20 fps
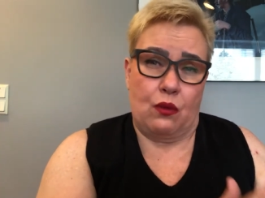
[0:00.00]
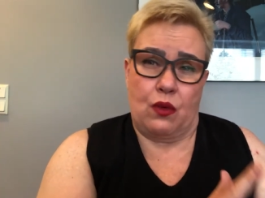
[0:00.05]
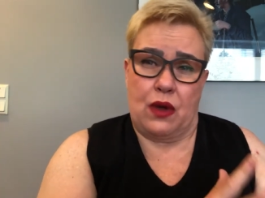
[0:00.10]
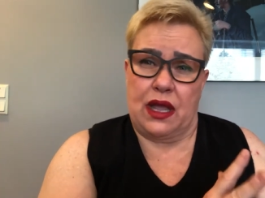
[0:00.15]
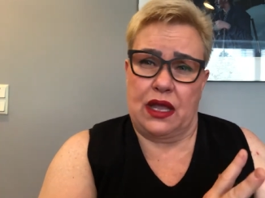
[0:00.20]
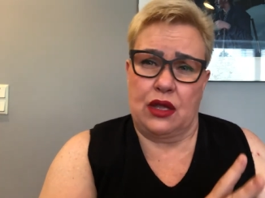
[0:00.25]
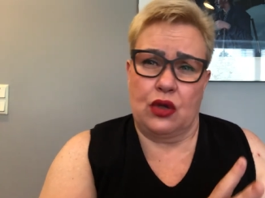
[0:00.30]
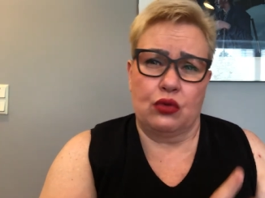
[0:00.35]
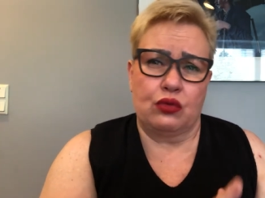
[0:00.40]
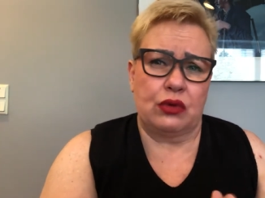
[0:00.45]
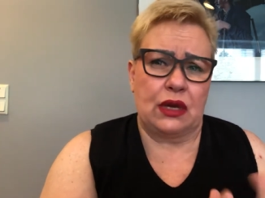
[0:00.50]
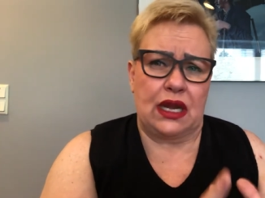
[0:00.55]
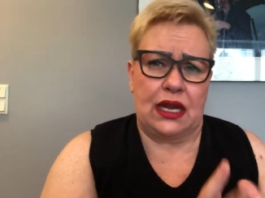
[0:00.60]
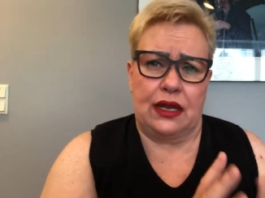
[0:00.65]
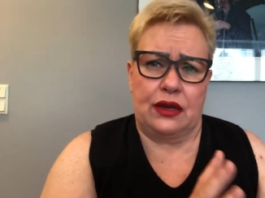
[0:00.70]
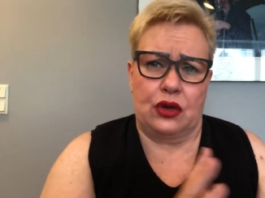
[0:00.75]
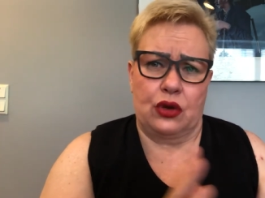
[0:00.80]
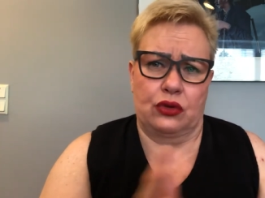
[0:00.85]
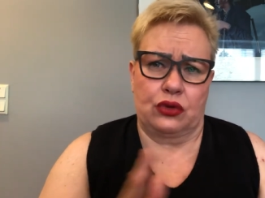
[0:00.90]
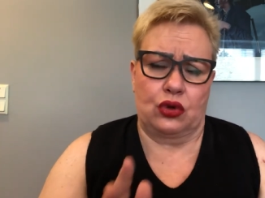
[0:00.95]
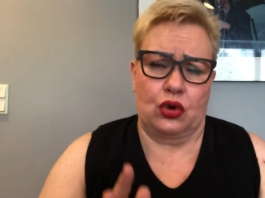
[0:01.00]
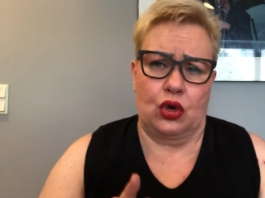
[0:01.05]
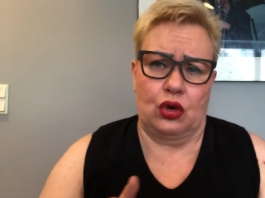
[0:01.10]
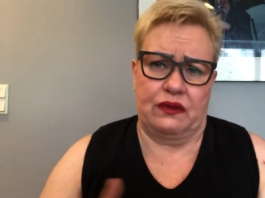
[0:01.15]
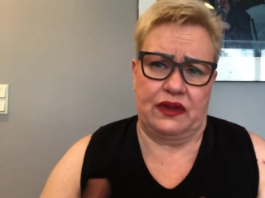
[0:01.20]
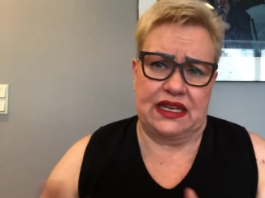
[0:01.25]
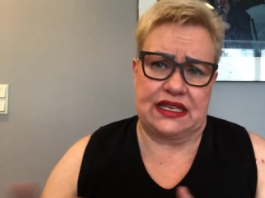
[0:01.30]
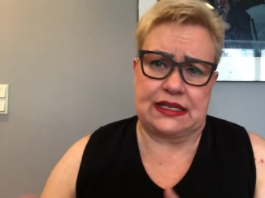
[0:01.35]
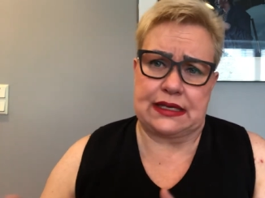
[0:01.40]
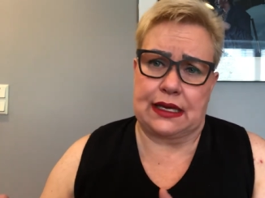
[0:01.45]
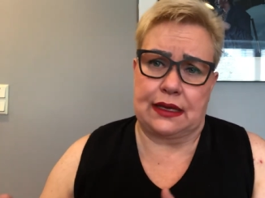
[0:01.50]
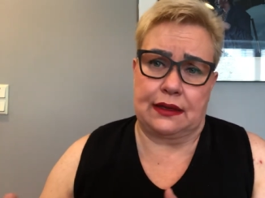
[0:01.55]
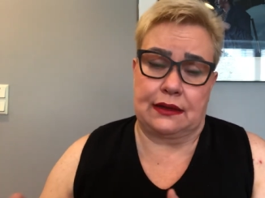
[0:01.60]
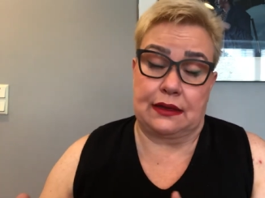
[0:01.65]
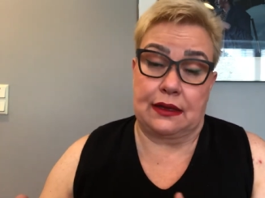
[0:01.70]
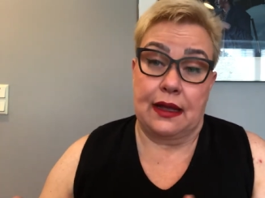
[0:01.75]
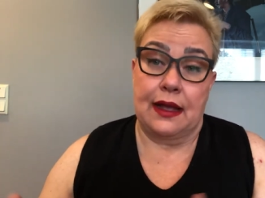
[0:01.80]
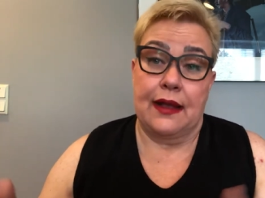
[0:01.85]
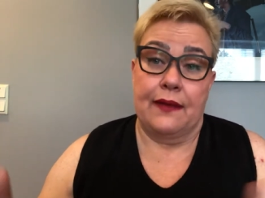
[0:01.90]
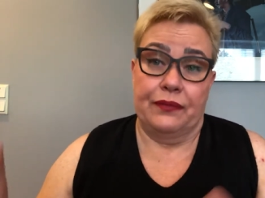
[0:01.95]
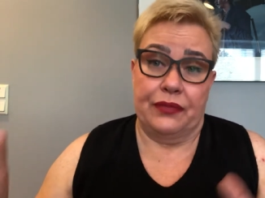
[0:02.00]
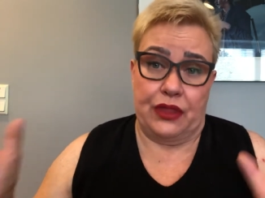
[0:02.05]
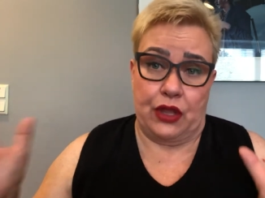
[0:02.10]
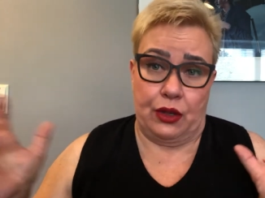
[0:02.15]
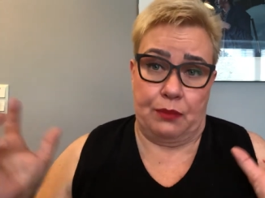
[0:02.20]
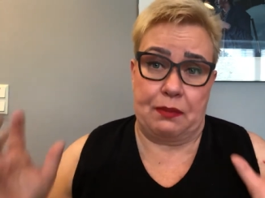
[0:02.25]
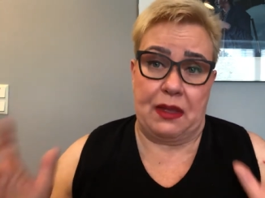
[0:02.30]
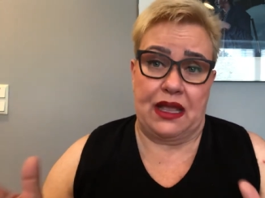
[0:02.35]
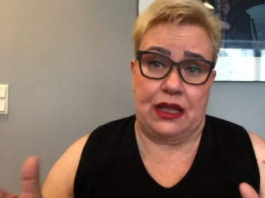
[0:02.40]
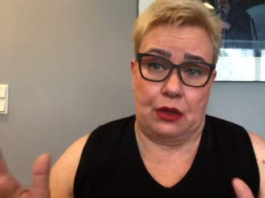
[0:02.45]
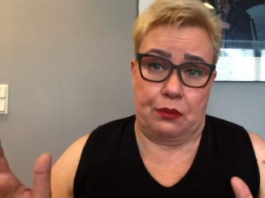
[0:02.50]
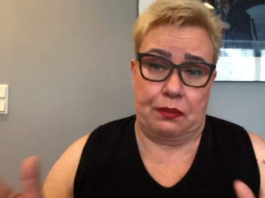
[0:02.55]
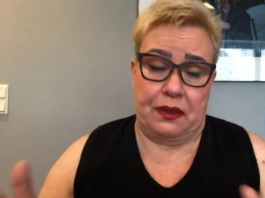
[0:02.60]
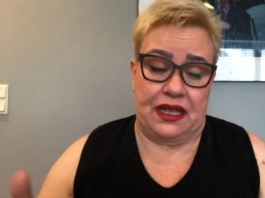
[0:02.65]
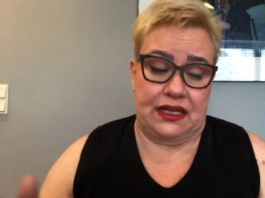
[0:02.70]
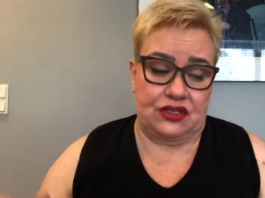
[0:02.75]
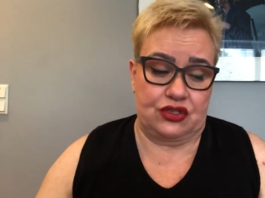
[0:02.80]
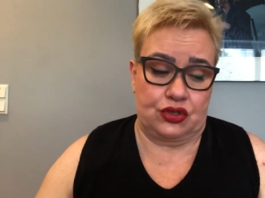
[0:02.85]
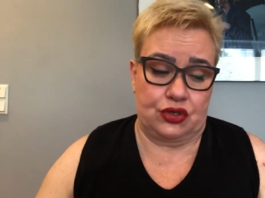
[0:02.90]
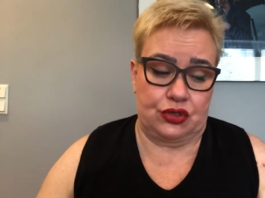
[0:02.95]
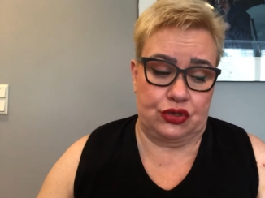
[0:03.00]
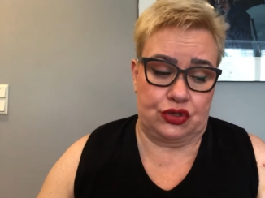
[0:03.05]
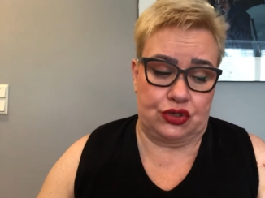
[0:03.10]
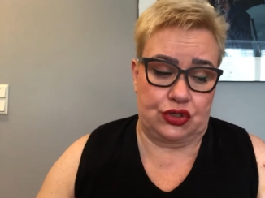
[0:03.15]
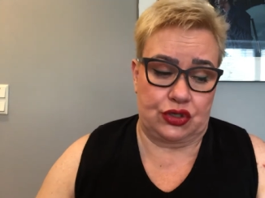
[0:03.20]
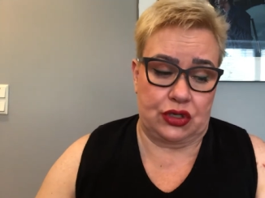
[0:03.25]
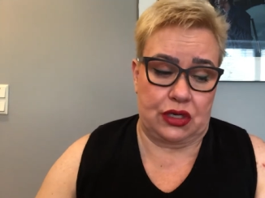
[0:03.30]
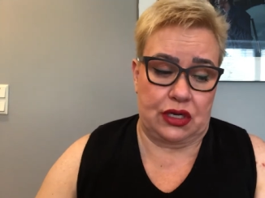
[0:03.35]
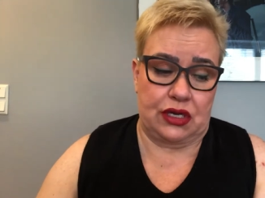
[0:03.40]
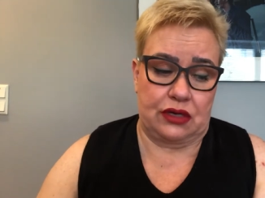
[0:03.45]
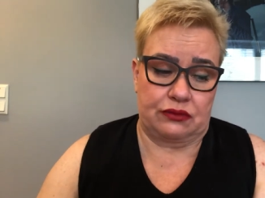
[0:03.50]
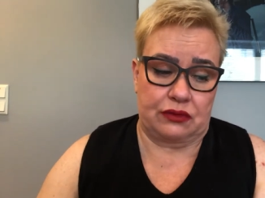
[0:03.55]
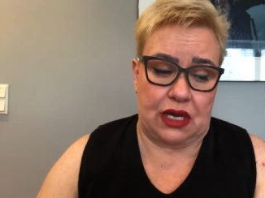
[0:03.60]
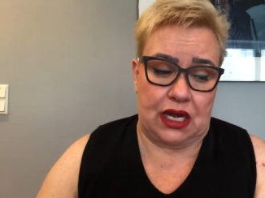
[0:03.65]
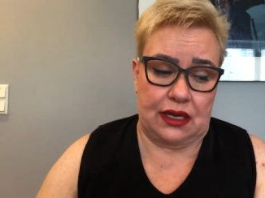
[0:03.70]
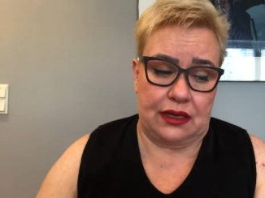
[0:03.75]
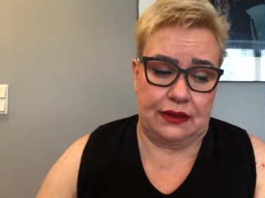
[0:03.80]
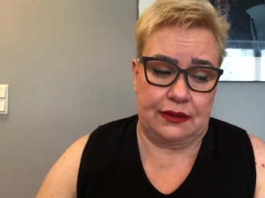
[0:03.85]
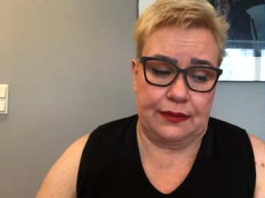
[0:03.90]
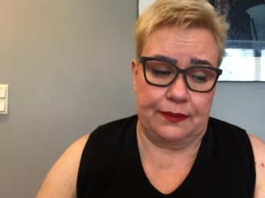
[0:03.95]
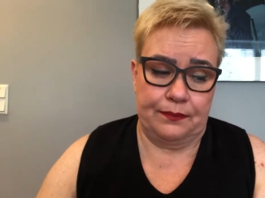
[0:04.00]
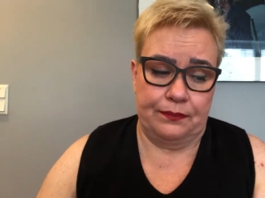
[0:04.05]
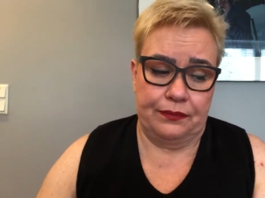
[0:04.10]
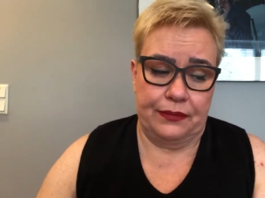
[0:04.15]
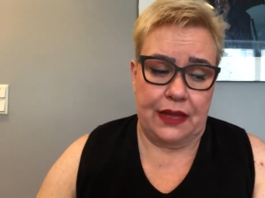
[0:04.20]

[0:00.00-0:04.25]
where you really don't always get the bigger pictures right.